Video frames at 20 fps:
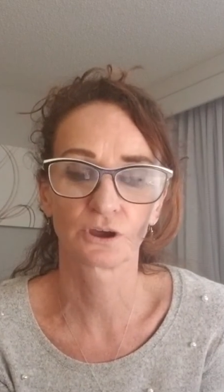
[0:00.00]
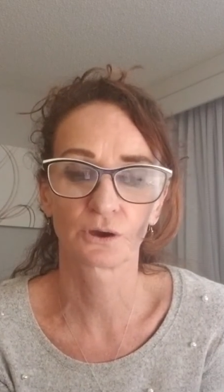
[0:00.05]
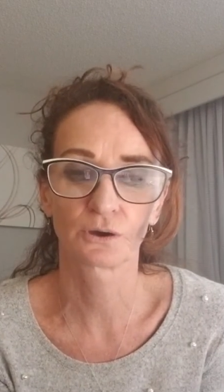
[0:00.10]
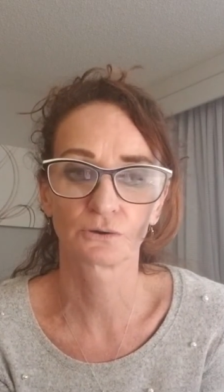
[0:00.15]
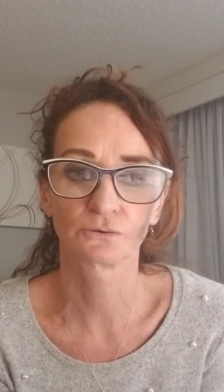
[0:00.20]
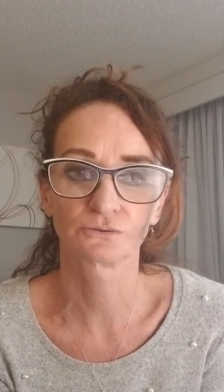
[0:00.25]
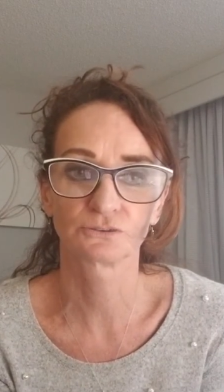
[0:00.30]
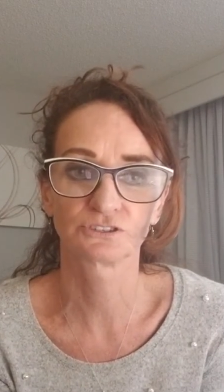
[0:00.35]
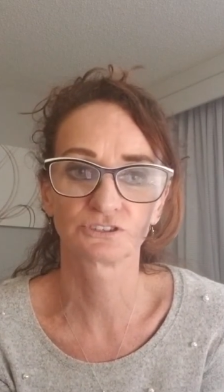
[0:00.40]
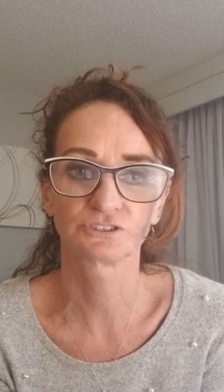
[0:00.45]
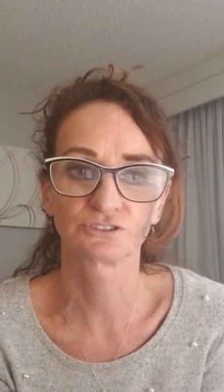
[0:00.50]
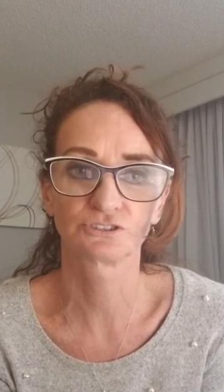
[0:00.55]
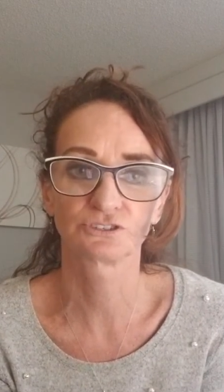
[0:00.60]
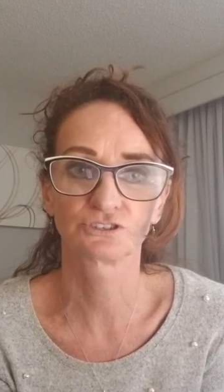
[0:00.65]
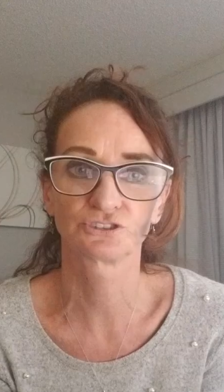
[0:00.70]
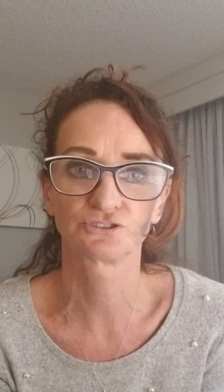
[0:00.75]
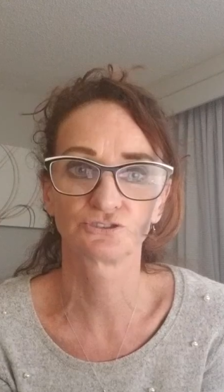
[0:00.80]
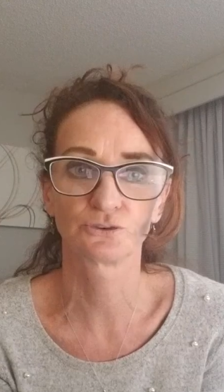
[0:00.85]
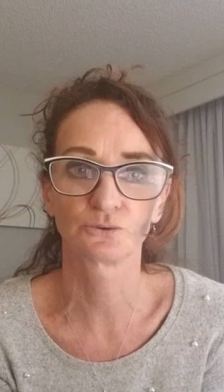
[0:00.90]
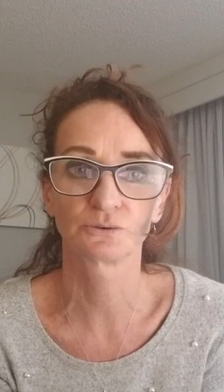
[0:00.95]
was
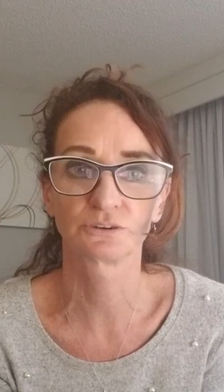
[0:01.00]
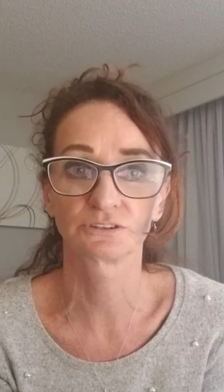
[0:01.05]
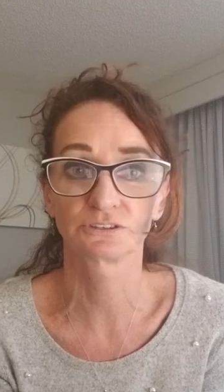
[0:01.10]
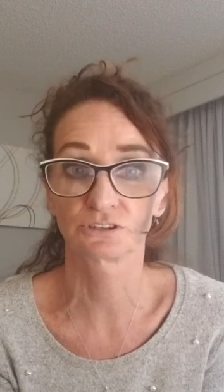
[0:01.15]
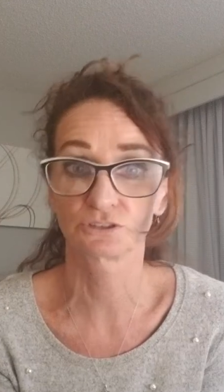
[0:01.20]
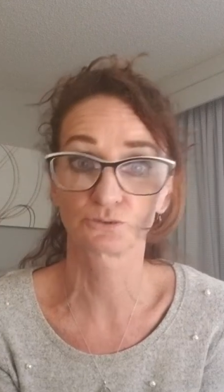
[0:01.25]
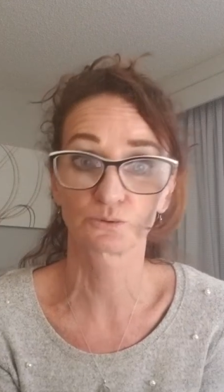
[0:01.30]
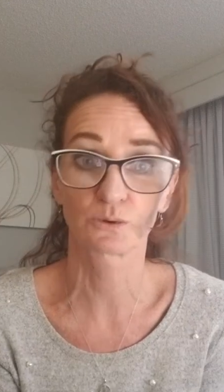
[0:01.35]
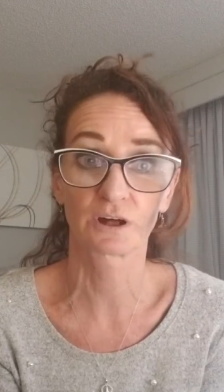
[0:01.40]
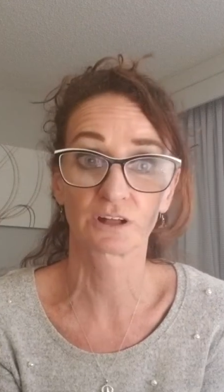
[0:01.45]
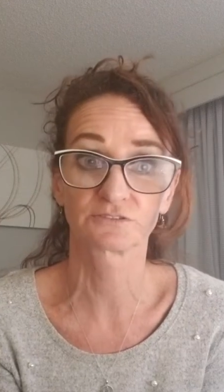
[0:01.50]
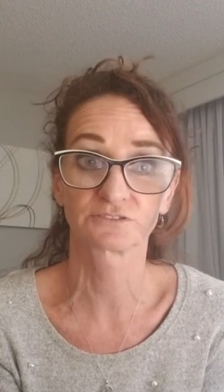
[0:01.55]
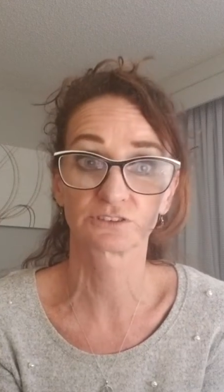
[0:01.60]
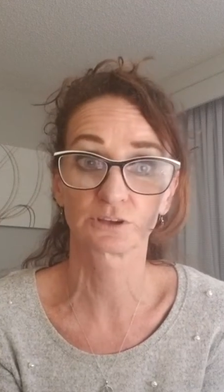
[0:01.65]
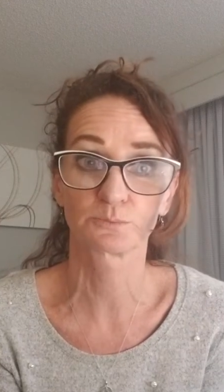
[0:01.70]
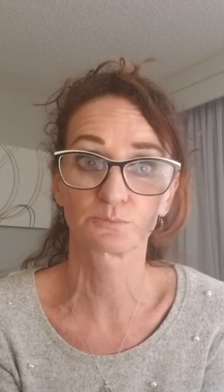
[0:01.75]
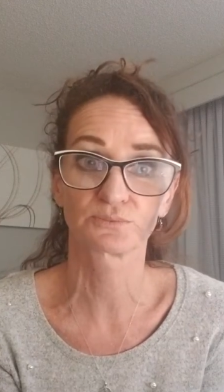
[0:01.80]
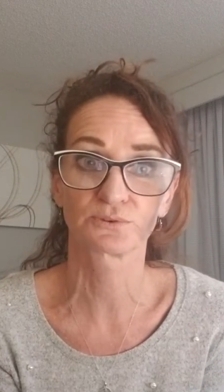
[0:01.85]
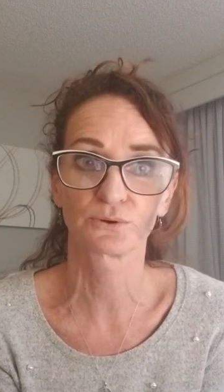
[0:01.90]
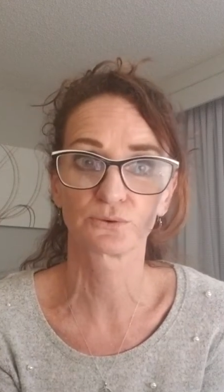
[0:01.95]
just doing the
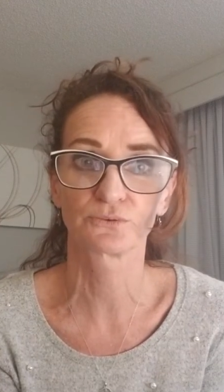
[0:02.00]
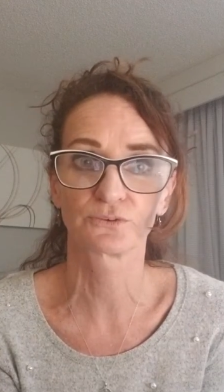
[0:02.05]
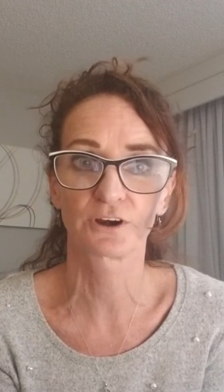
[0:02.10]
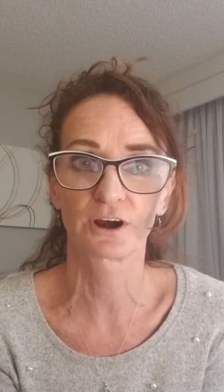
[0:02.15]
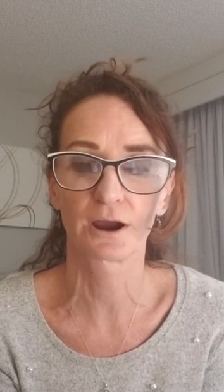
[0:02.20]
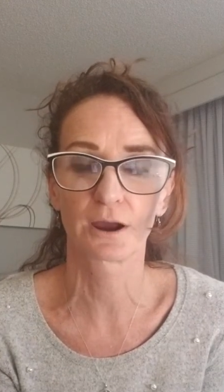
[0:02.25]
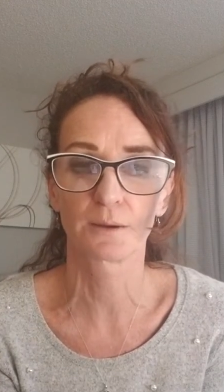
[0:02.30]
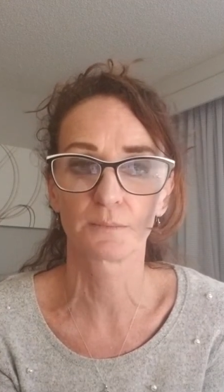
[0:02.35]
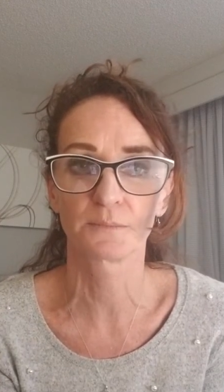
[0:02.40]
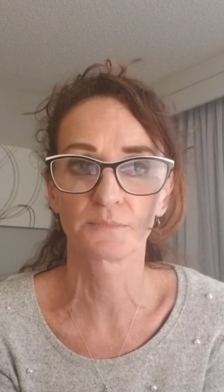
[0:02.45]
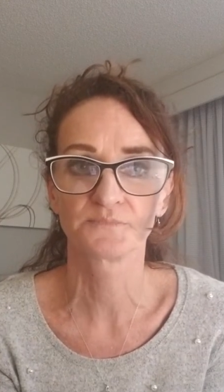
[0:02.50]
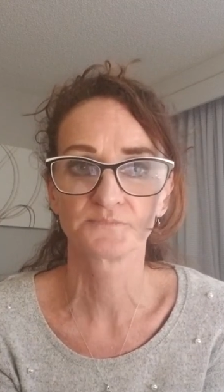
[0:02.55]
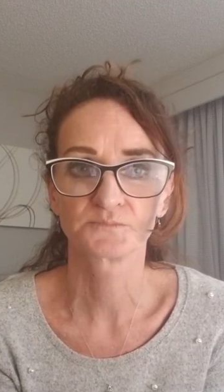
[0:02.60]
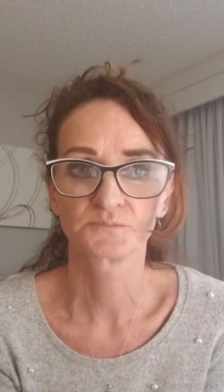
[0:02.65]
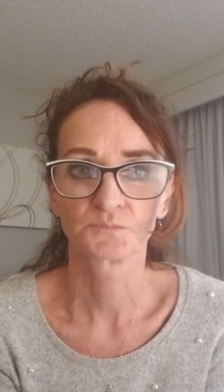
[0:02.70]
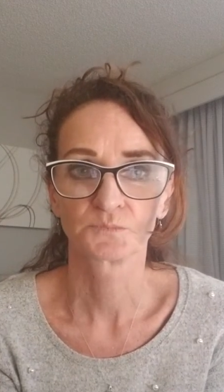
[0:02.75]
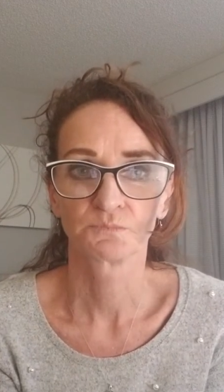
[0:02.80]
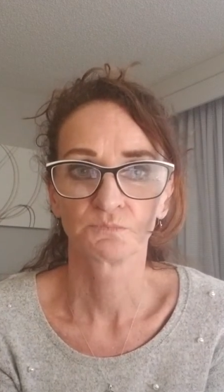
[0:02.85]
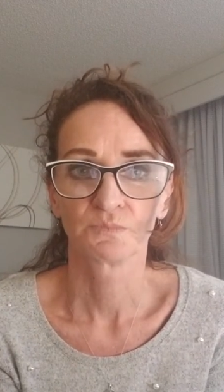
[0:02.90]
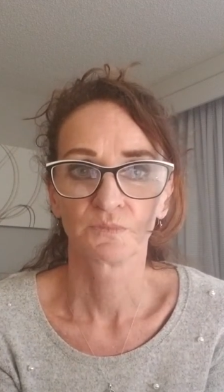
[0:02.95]
12-step program,
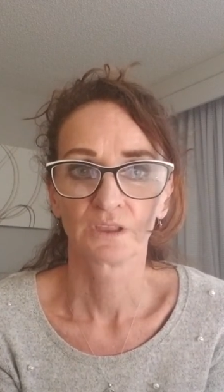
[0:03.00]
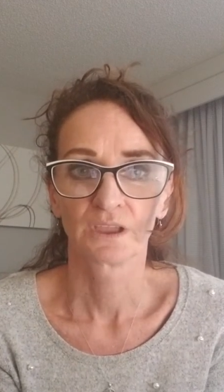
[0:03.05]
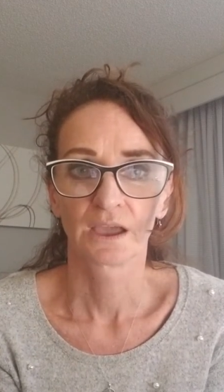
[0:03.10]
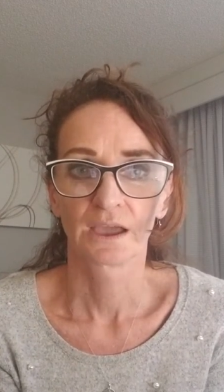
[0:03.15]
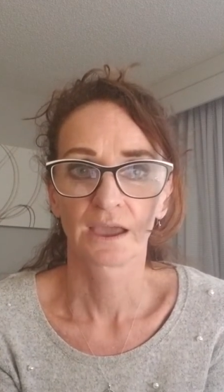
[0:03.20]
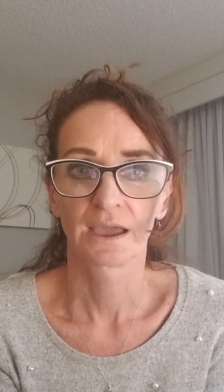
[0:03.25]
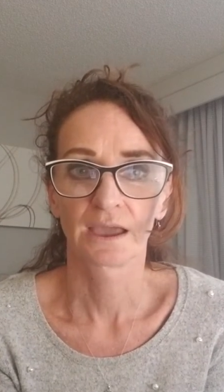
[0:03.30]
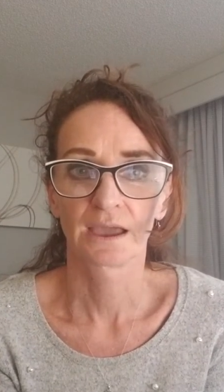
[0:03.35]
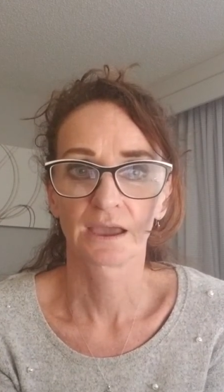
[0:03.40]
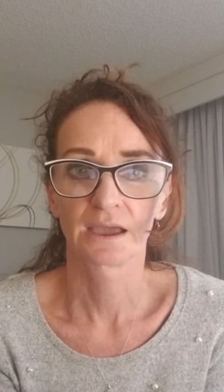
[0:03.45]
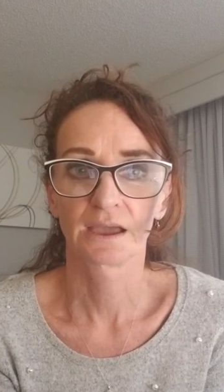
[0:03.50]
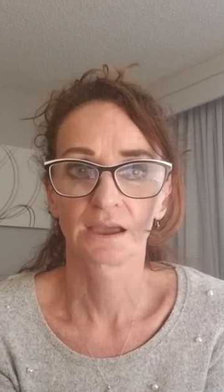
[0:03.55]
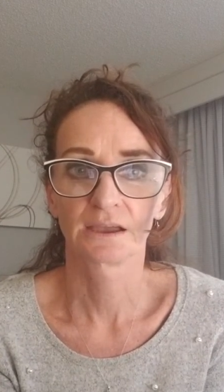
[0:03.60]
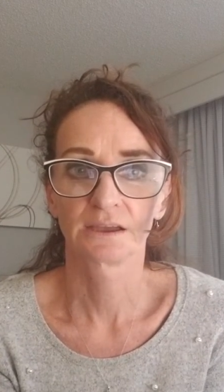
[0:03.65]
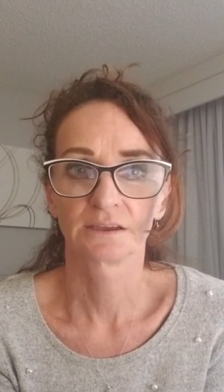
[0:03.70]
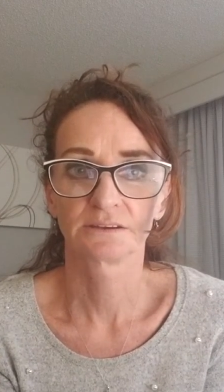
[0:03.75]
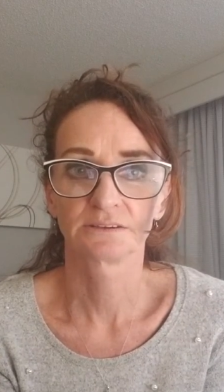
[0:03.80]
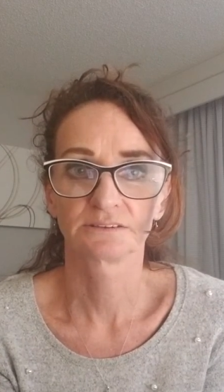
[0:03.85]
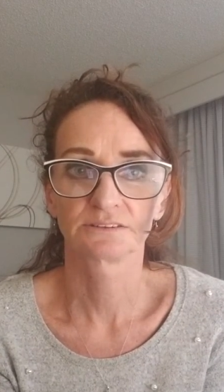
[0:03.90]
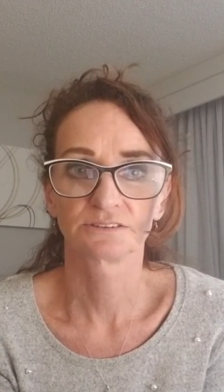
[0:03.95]

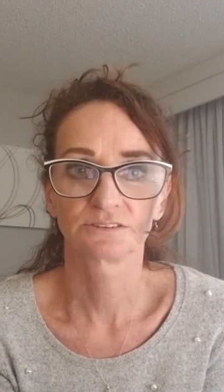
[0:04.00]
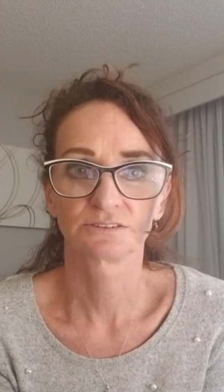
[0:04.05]
and